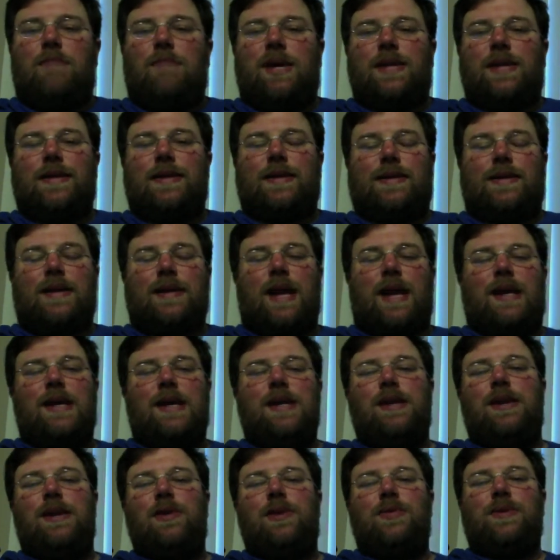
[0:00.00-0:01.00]
but the
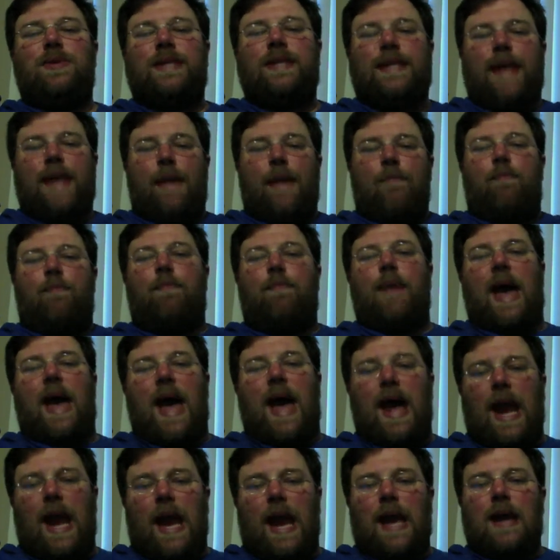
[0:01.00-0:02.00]
second you step
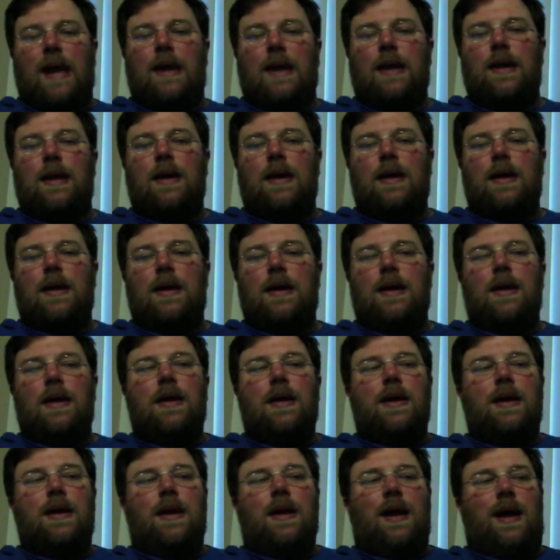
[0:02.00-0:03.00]
back
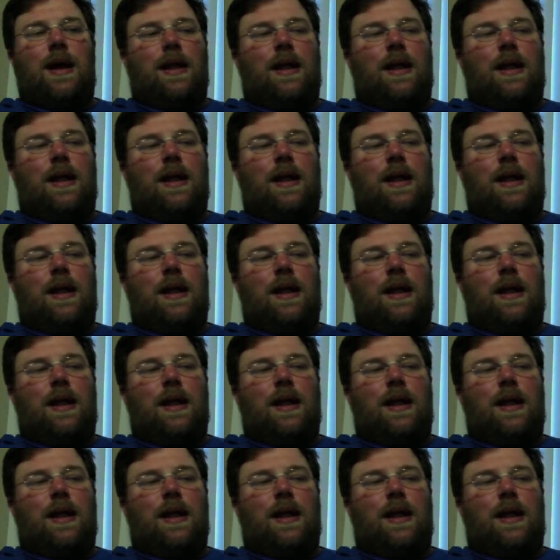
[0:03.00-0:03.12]
and